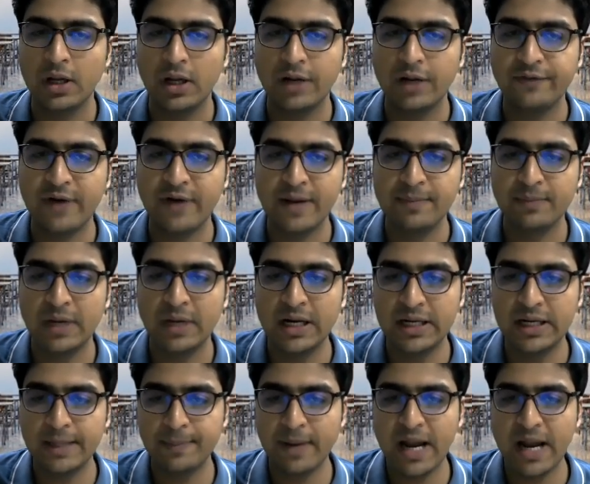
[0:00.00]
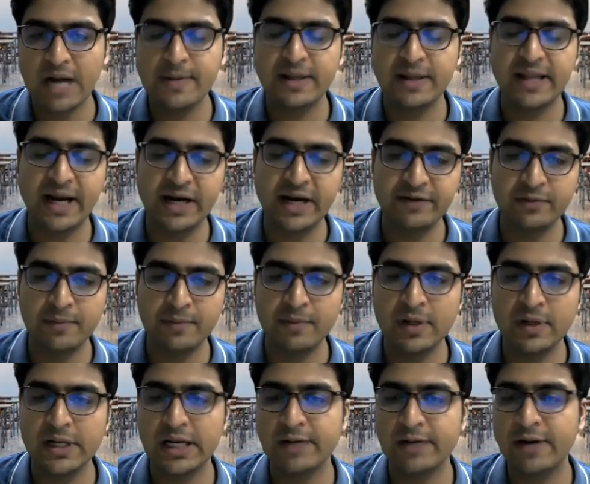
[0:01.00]
if I multiply it by negative
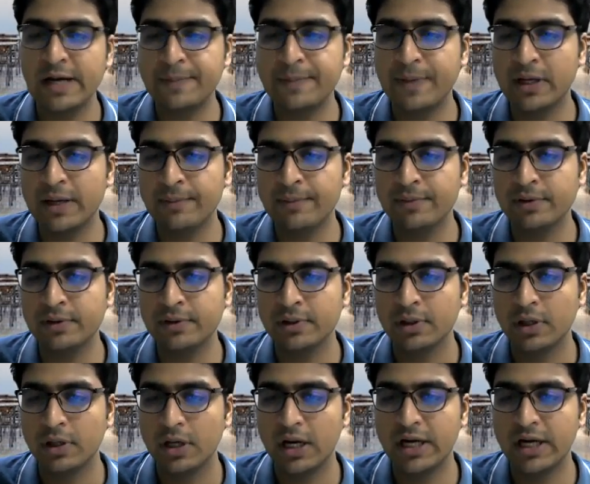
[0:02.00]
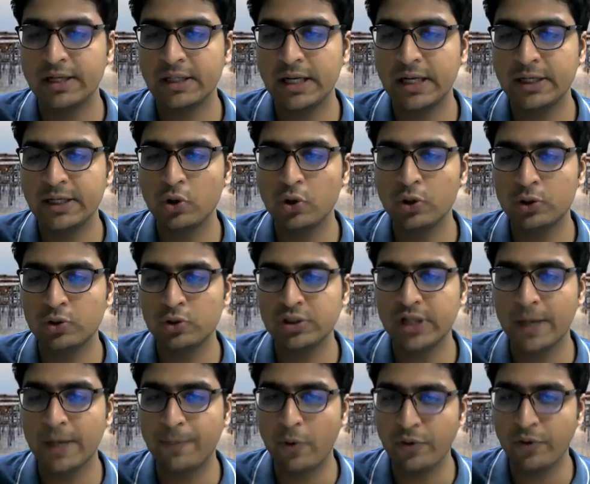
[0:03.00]
number, it becomes it goes to
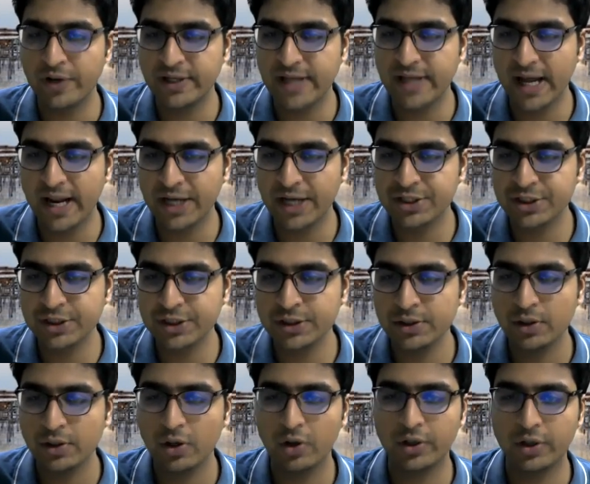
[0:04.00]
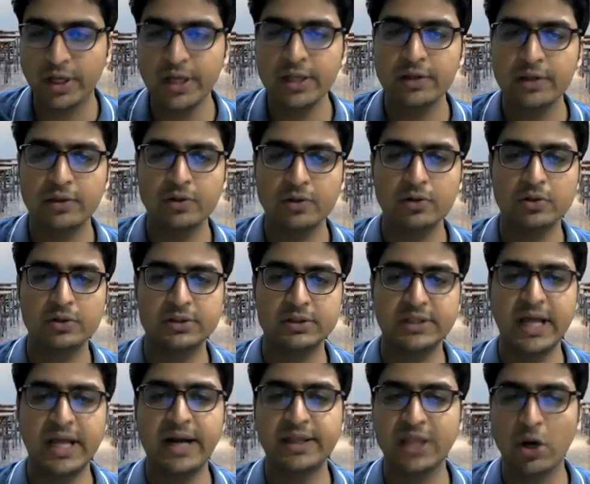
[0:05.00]
the opposite direction. Okay, so
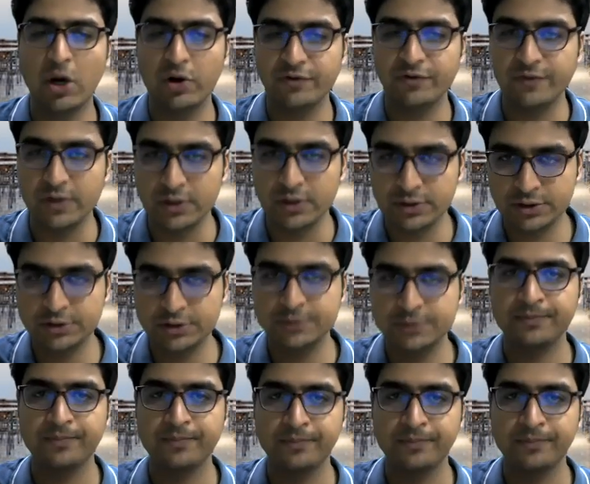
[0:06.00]
that's how it works.